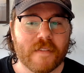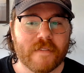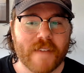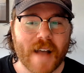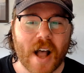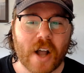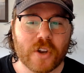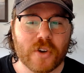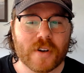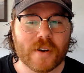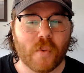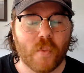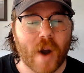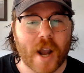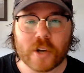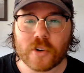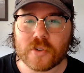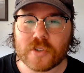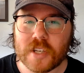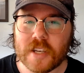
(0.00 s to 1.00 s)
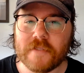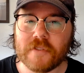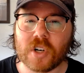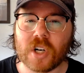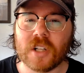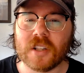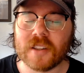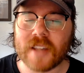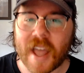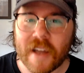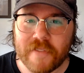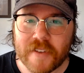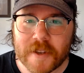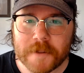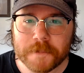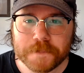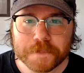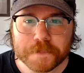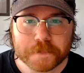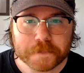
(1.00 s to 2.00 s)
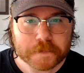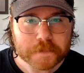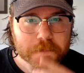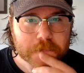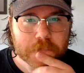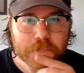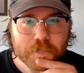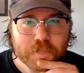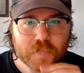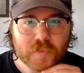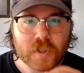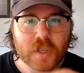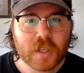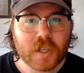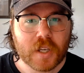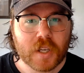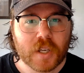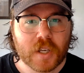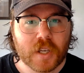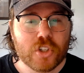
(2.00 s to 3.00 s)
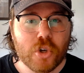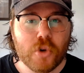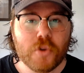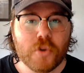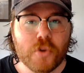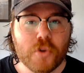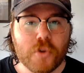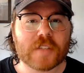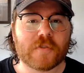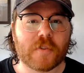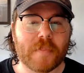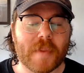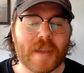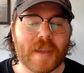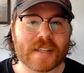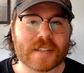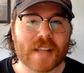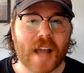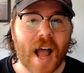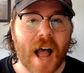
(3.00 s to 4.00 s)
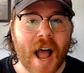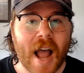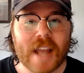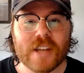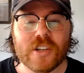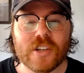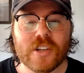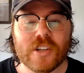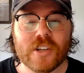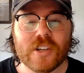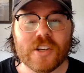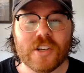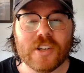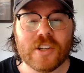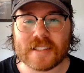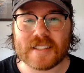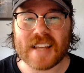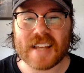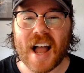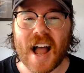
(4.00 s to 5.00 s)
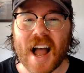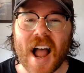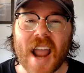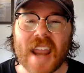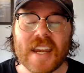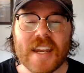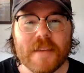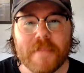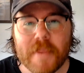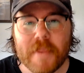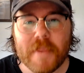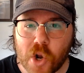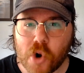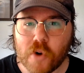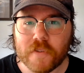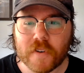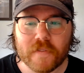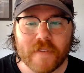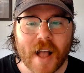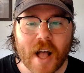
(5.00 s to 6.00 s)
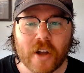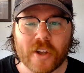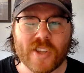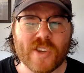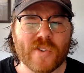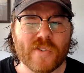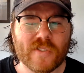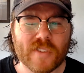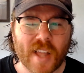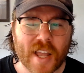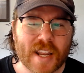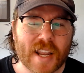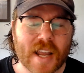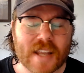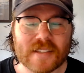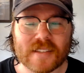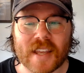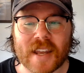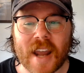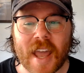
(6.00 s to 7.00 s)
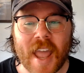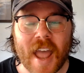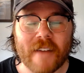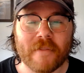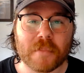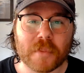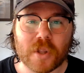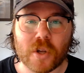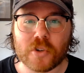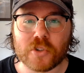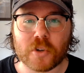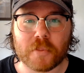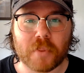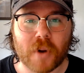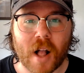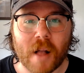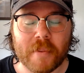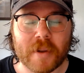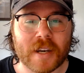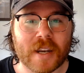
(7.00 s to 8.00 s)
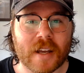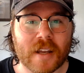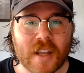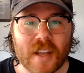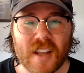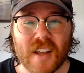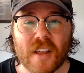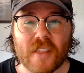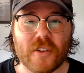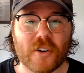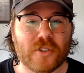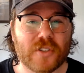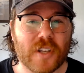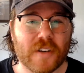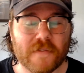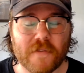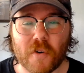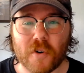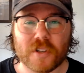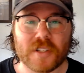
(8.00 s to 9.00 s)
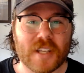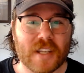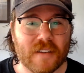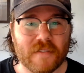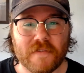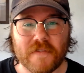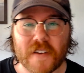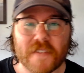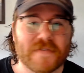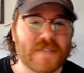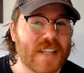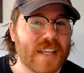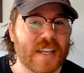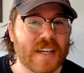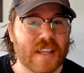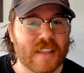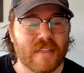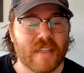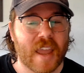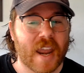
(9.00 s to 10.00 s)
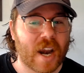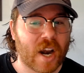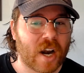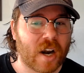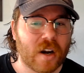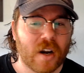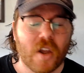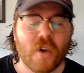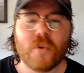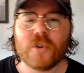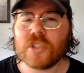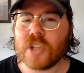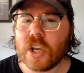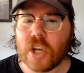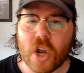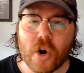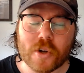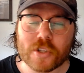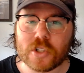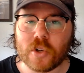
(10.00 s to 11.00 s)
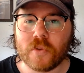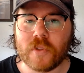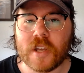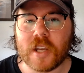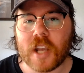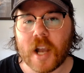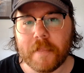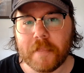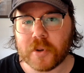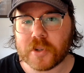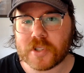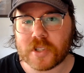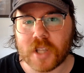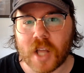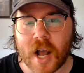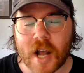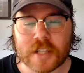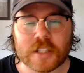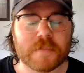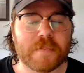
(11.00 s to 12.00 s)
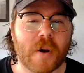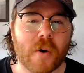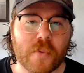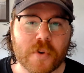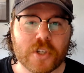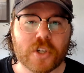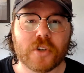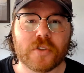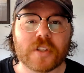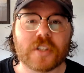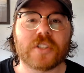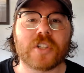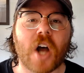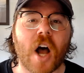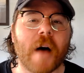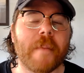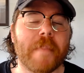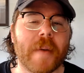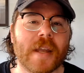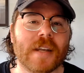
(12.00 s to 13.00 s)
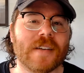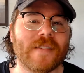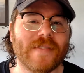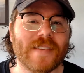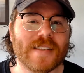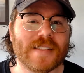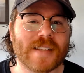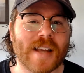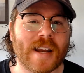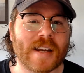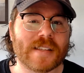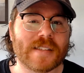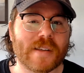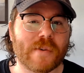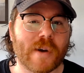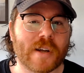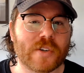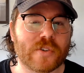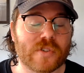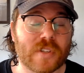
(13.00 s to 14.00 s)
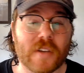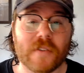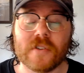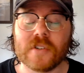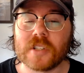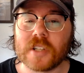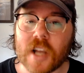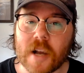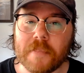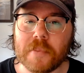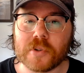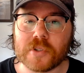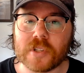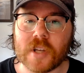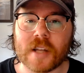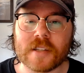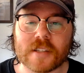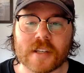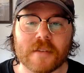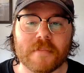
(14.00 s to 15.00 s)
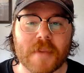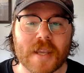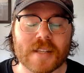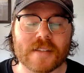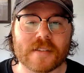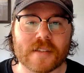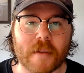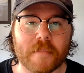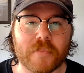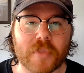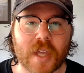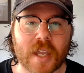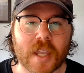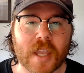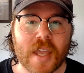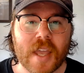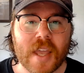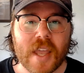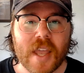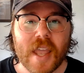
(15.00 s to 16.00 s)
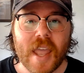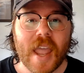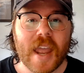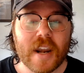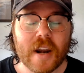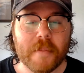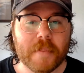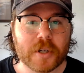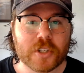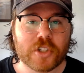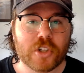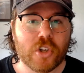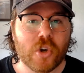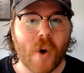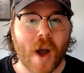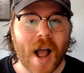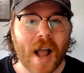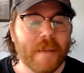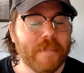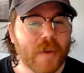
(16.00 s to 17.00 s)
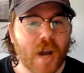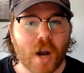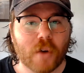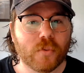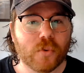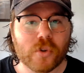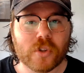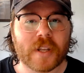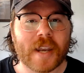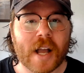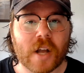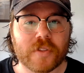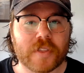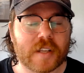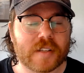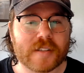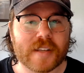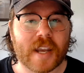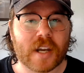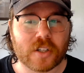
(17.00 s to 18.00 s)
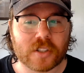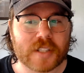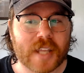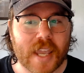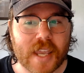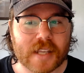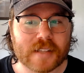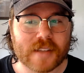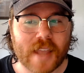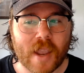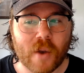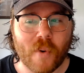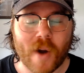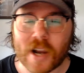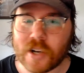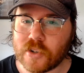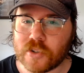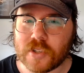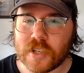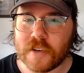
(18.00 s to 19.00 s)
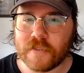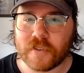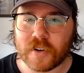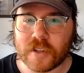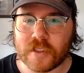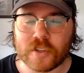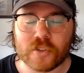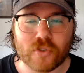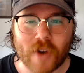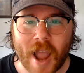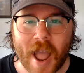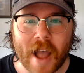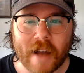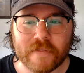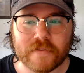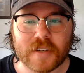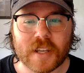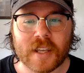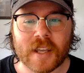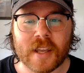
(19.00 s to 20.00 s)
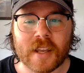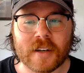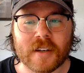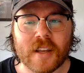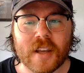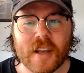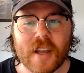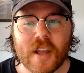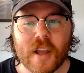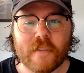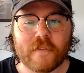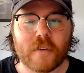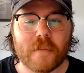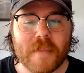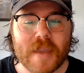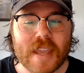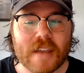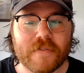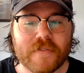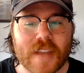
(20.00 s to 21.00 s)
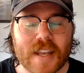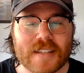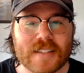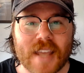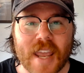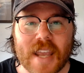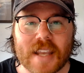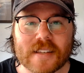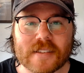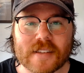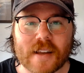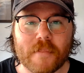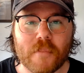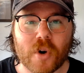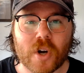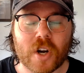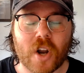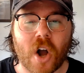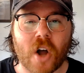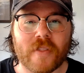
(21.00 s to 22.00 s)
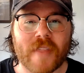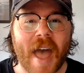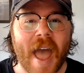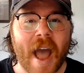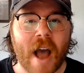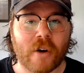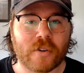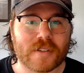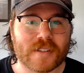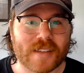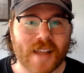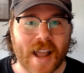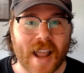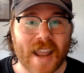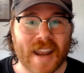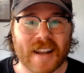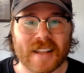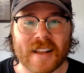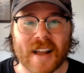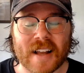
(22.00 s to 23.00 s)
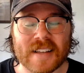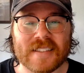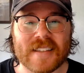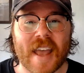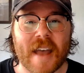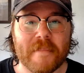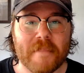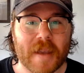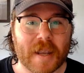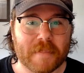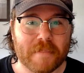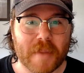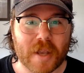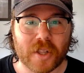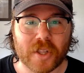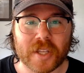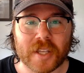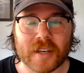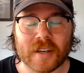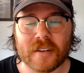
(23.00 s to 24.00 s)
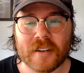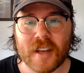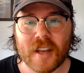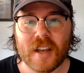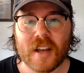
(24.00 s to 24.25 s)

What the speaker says: valued at wide receiver 11. Two things for me is I just think he's tiny bit overvalued. Like I said, I have him closer probably to 13, 14, 15 in there, which I know it's only a couple slots, but when you're at the top end of these dynasty wide receivers, a couple slots could mean something. And number two, I'm not ruling out that Seattle takes a wide receiver in the draft. And for me, if they take someone on the outside, a Tet McMillan,